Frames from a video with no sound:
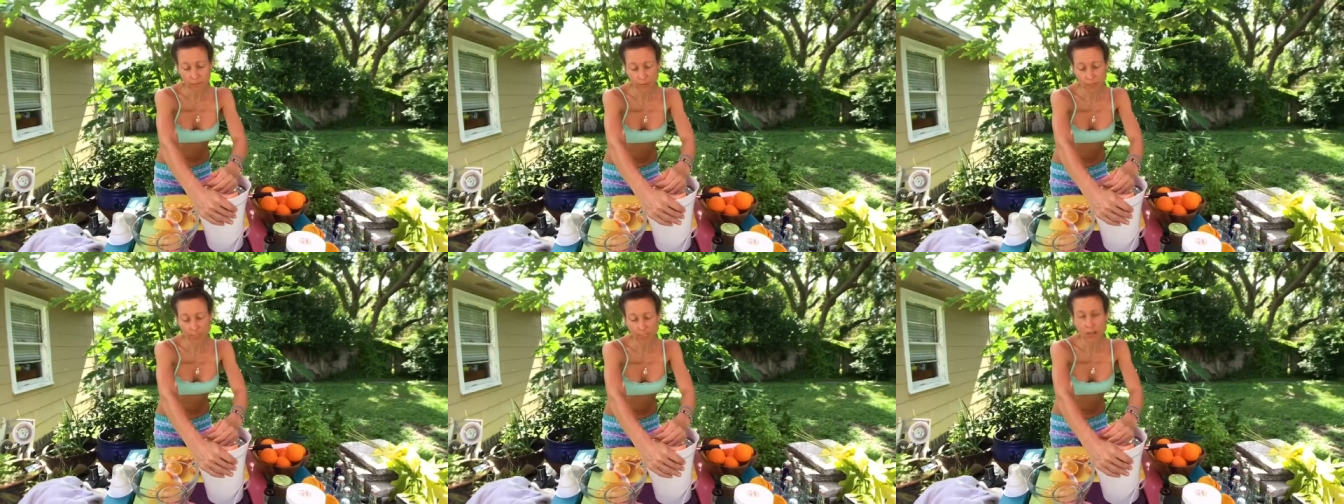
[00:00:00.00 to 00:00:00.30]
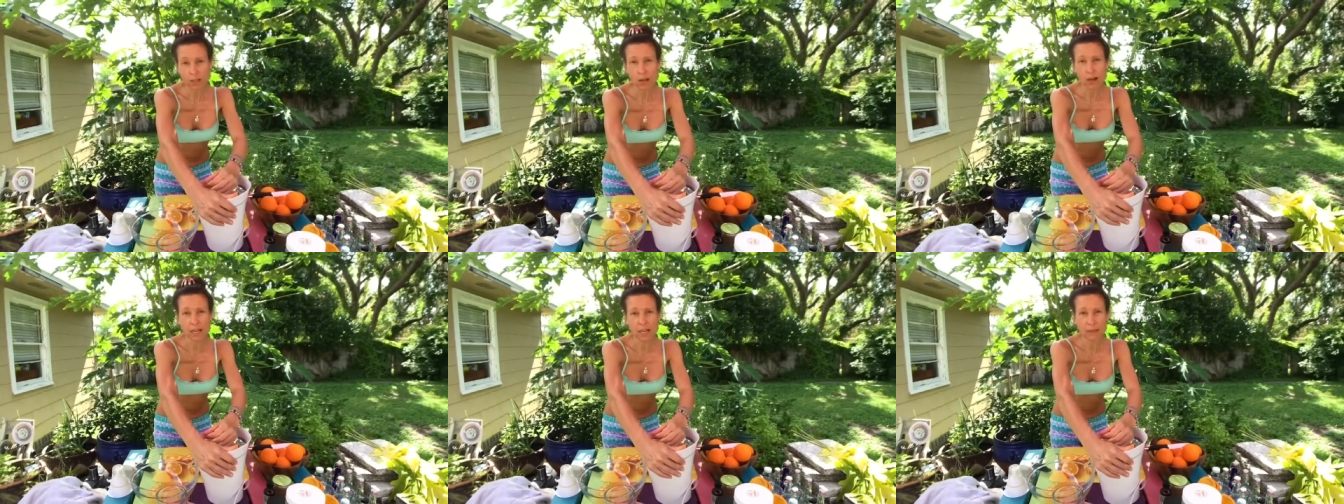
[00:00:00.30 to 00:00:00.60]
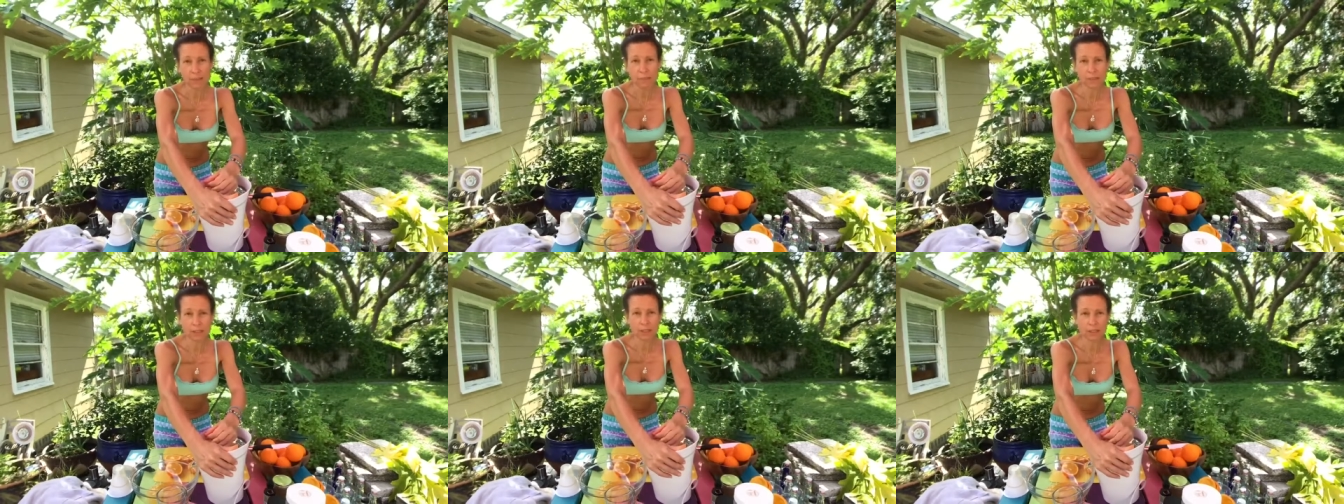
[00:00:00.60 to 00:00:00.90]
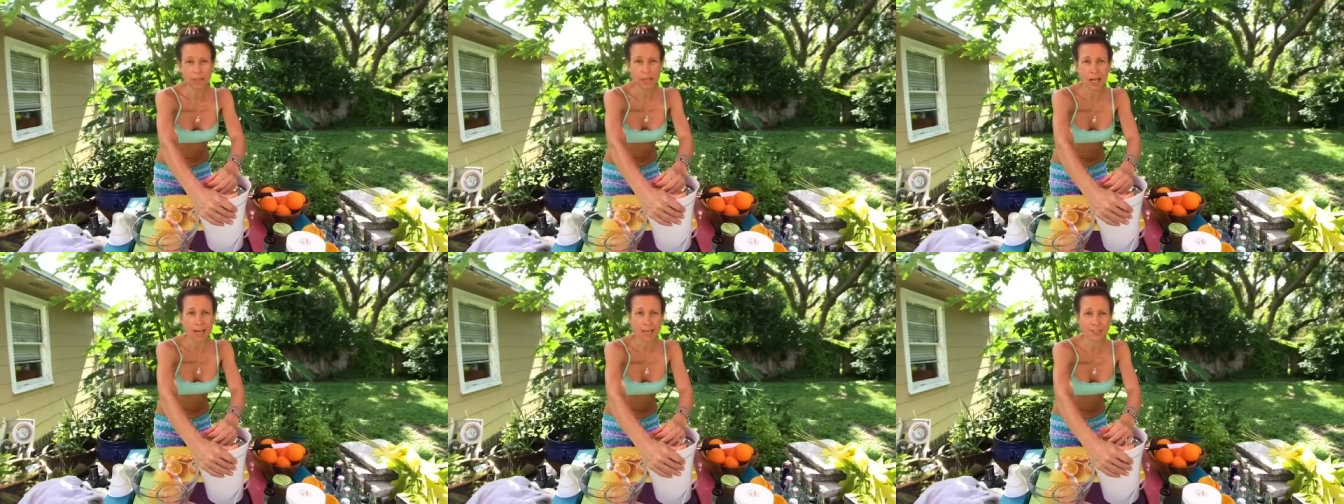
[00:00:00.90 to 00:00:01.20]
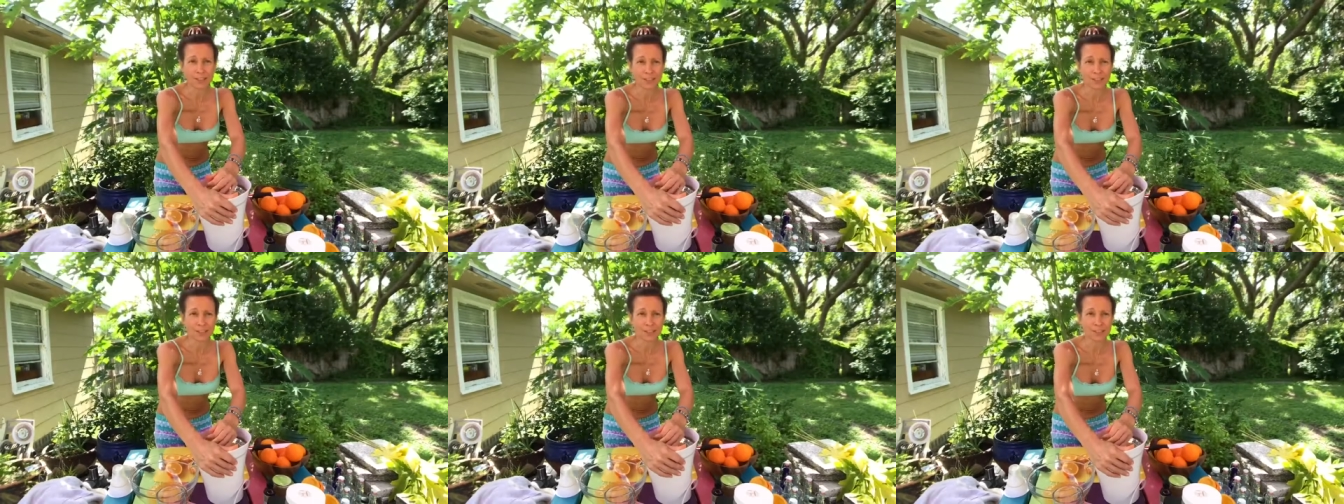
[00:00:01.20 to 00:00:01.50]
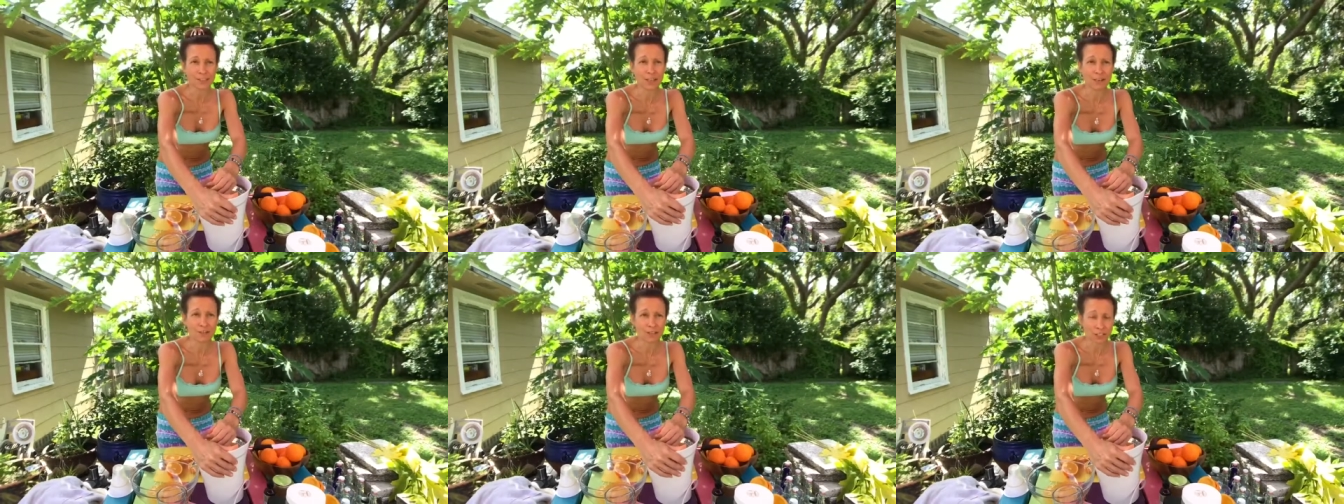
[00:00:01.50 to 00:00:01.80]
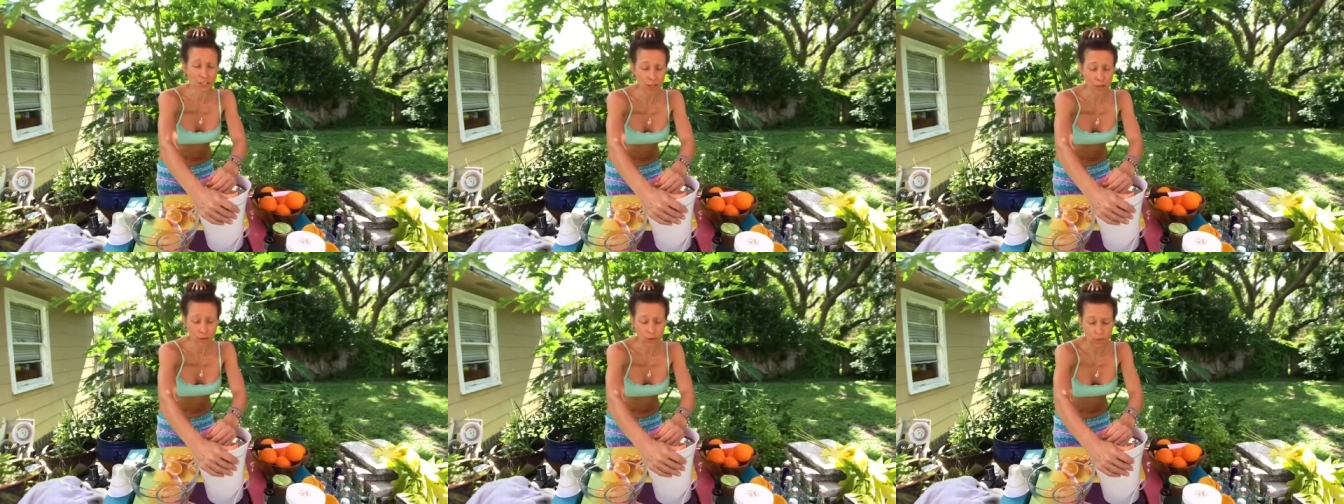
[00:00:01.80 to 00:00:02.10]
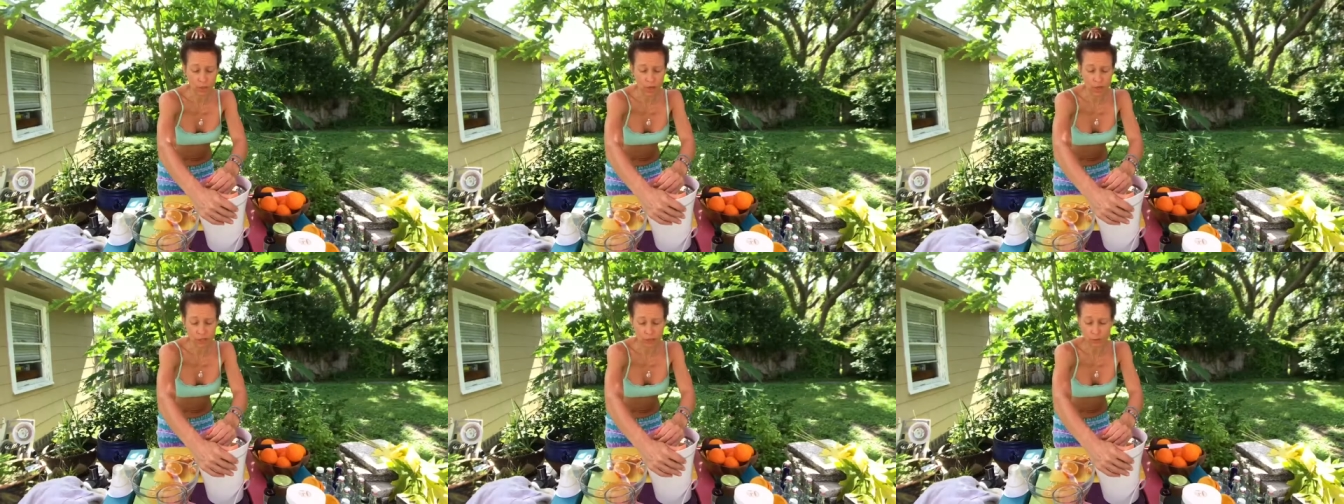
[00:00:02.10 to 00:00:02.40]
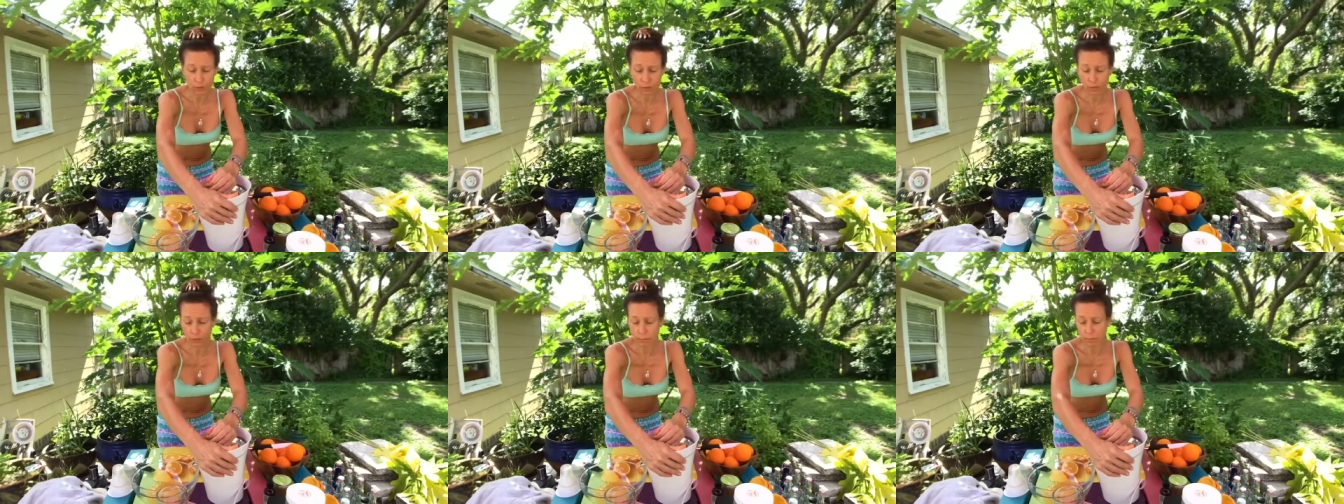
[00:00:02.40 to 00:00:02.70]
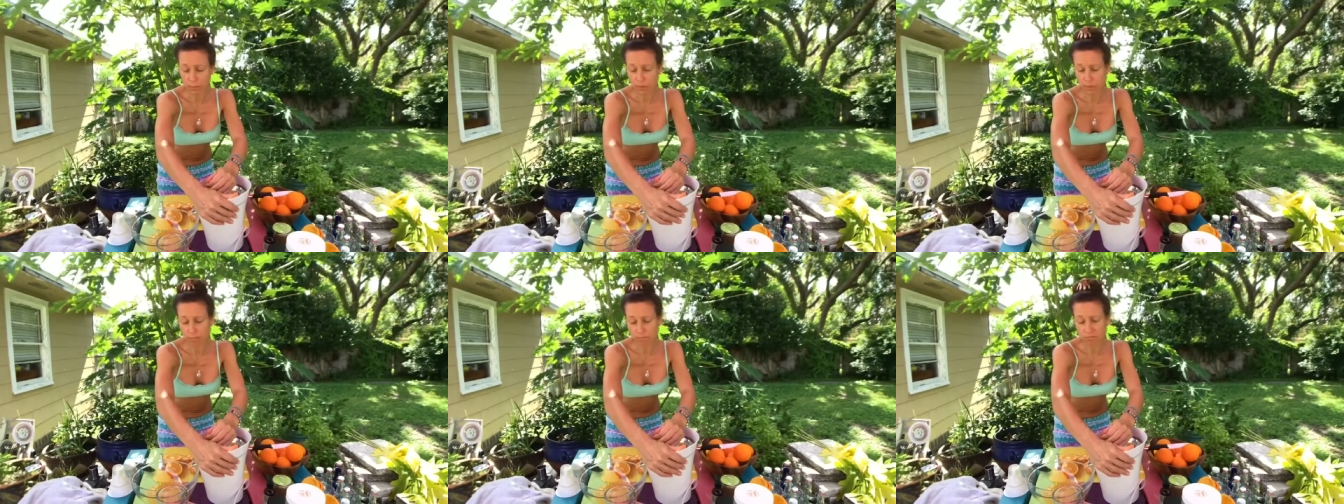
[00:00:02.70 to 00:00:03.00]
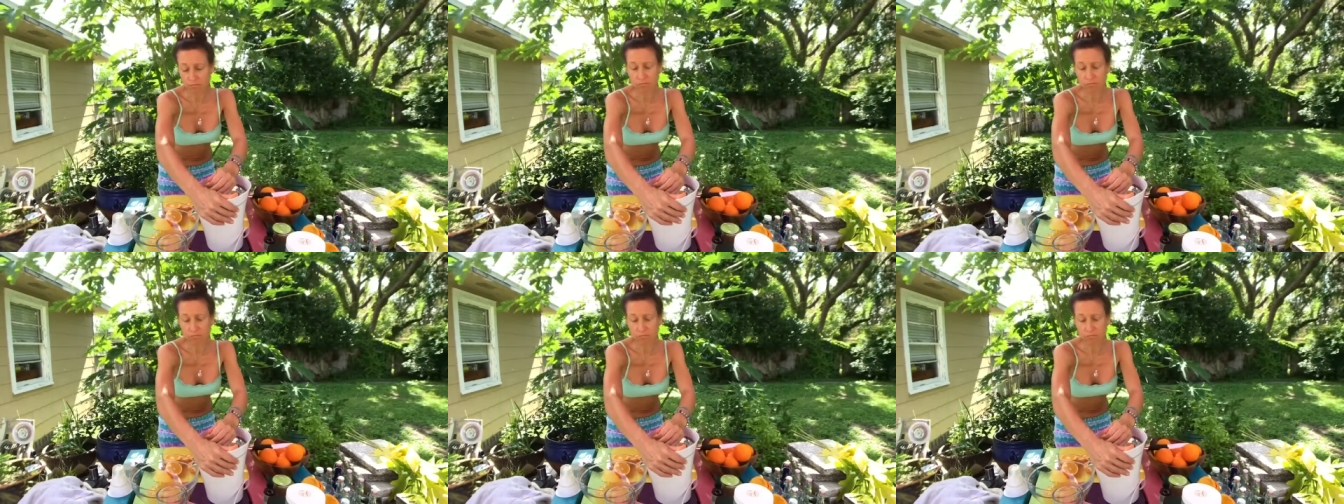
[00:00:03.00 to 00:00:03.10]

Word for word: get caught up in a lot of the stuff that's going on in the world, but